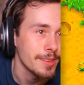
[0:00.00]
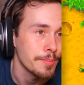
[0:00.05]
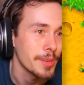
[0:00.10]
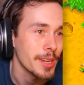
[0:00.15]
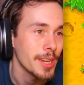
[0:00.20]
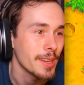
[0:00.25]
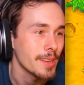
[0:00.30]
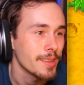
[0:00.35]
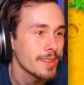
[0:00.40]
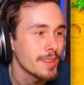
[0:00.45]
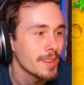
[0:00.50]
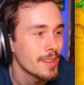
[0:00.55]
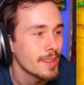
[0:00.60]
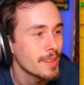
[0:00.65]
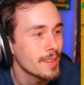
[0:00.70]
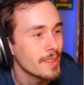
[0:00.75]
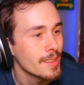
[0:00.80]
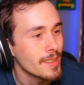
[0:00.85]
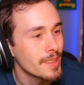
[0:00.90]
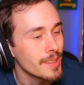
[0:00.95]
him yet.
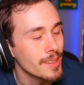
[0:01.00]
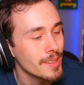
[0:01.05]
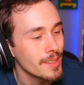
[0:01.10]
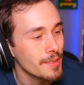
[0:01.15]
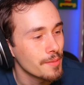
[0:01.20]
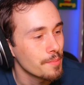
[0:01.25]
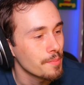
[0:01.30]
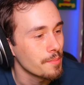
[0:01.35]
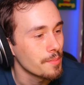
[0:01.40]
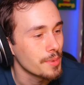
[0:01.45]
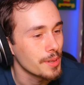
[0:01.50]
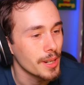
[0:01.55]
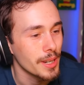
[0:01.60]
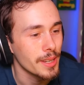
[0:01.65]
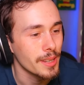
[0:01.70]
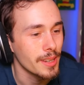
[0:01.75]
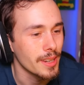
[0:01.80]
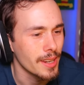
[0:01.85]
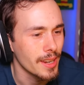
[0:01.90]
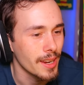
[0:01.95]

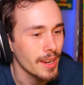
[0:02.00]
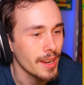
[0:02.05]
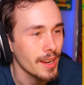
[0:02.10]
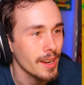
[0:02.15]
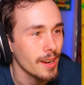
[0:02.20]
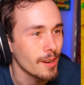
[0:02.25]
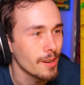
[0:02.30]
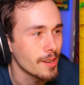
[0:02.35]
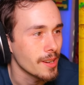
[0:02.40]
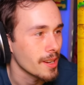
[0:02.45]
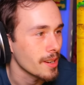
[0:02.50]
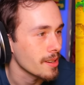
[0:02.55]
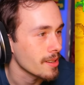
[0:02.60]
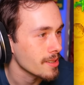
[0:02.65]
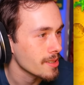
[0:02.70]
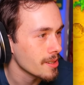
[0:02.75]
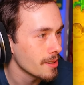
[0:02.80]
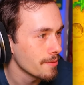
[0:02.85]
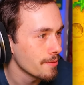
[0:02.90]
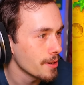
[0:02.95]
But yeah, okay.
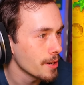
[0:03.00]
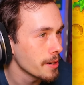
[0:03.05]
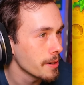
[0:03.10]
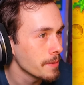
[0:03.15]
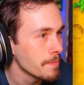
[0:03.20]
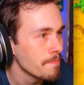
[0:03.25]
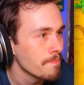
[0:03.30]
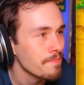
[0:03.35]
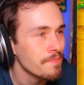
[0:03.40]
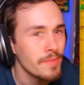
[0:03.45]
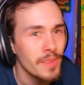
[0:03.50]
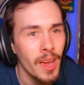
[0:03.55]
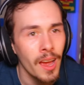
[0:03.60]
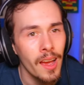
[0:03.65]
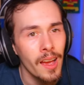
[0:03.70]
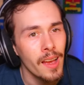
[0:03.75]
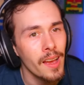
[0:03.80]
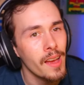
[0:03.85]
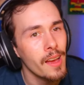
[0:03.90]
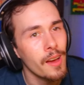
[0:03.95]
So far,
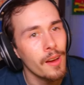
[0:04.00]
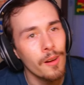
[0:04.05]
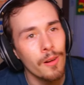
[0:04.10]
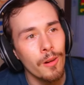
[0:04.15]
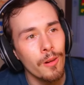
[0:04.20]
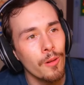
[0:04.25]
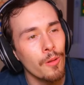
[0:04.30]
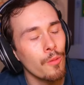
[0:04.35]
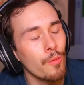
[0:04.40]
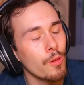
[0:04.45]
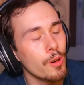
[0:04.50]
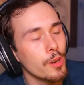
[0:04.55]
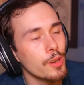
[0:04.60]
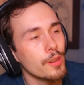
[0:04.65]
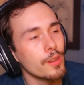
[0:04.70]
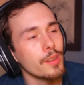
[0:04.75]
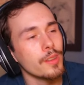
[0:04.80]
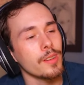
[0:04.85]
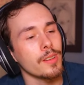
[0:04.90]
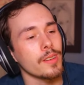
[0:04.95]
we're
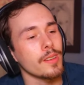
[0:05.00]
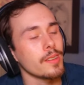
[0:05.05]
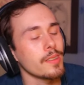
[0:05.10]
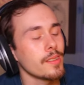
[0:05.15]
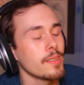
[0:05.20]
good.